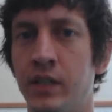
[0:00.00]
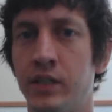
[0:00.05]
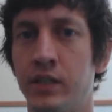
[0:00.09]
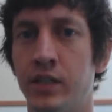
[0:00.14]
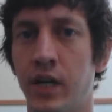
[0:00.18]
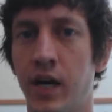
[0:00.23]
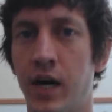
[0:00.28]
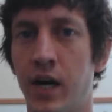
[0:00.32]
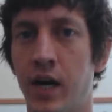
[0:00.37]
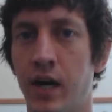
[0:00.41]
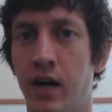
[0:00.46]

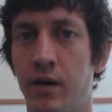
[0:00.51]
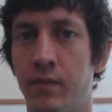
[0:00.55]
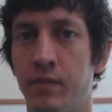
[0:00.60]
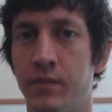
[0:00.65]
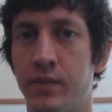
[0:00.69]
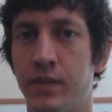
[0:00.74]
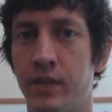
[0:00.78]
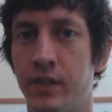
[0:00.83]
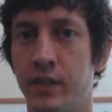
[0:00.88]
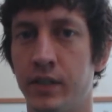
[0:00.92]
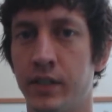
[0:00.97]

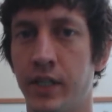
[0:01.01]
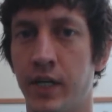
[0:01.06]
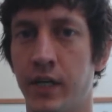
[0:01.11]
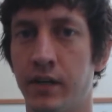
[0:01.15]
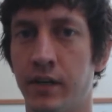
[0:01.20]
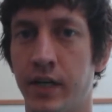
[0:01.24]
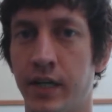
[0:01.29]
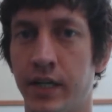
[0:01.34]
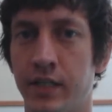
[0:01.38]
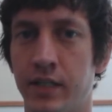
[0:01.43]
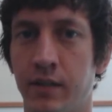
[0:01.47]
job to
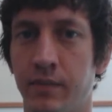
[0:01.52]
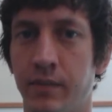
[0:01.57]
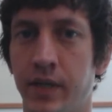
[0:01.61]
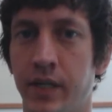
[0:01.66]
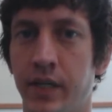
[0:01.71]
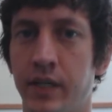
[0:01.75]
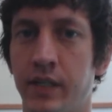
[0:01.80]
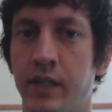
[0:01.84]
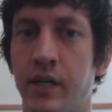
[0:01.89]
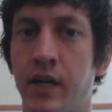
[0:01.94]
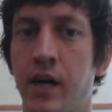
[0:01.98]
generate some
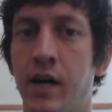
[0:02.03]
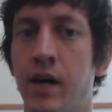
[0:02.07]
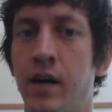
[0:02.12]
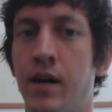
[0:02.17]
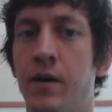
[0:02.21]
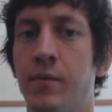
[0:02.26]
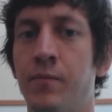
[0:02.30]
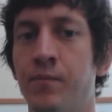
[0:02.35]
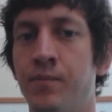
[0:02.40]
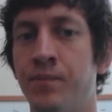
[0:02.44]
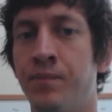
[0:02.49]

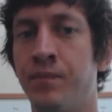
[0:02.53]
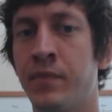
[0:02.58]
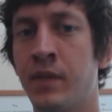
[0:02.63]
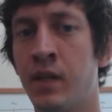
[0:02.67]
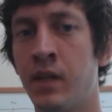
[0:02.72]
income.